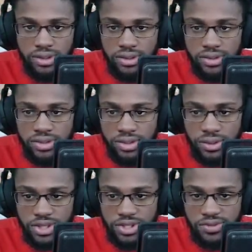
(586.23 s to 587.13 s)
So
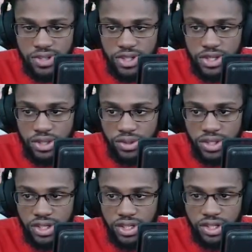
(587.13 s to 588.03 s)
we just finished
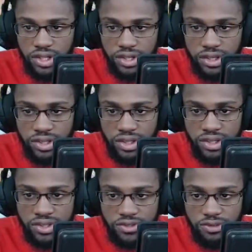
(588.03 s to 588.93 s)
going here.
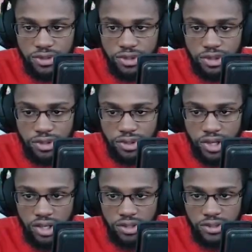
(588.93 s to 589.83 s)
There's floor loot
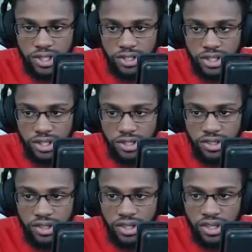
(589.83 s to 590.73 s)
all around here.
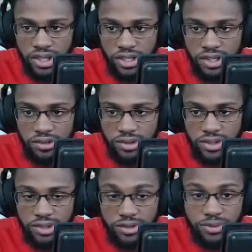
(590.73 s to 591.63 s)

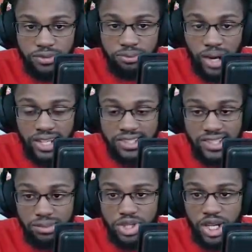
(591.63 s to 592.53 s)
And if by
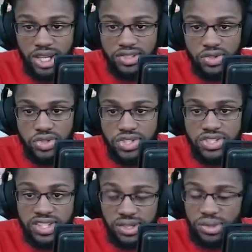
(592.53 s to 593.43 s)
some chance you
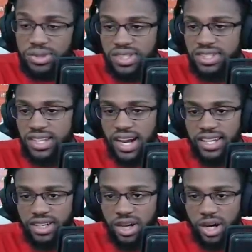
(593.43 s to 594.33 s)
still did not
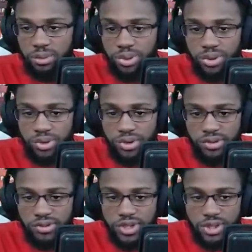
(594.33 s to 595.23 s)
get a harpoon or
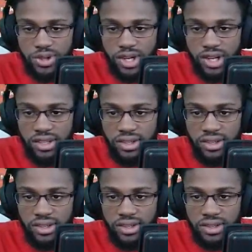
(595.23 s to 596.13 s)
a fishing rod,
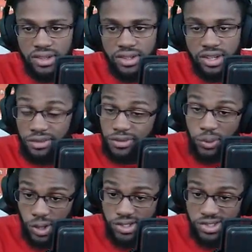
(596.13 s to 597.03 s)
if
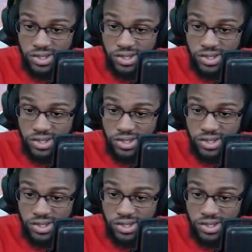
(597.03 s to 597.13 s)
you want to